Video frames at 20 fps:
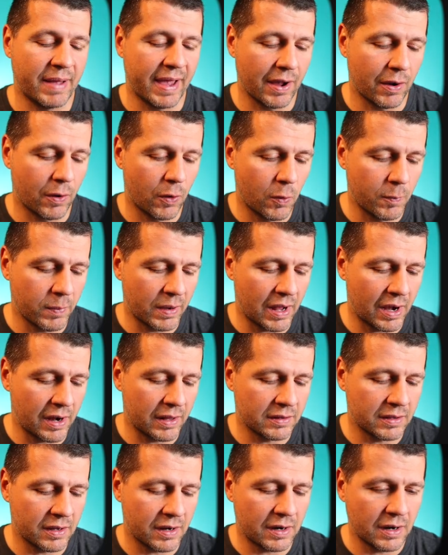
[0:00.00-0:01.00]
my home
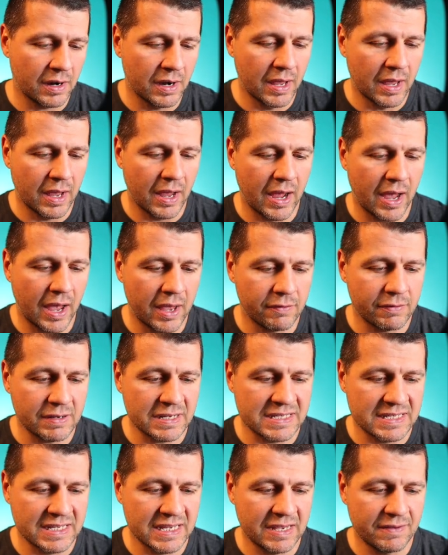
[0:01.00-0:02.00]
calendar, I
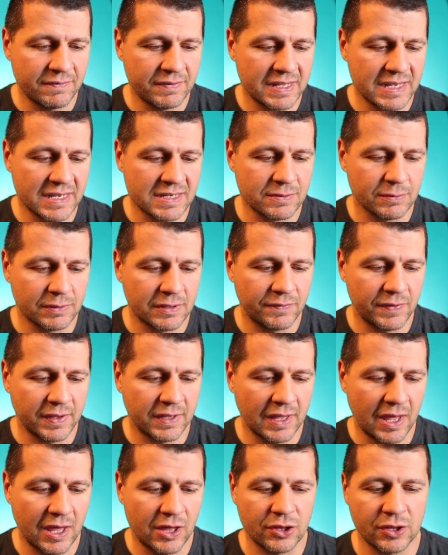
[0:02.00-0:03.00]
receive this
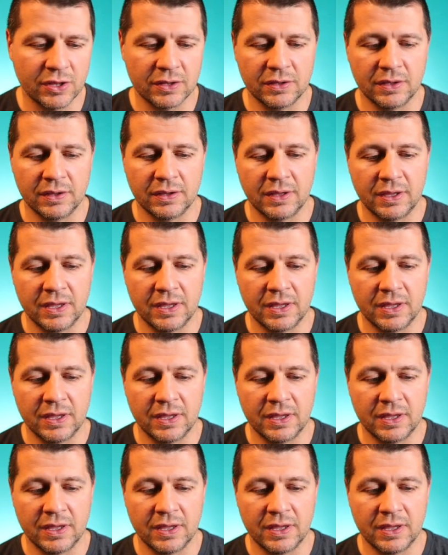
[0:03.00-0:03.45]
notification.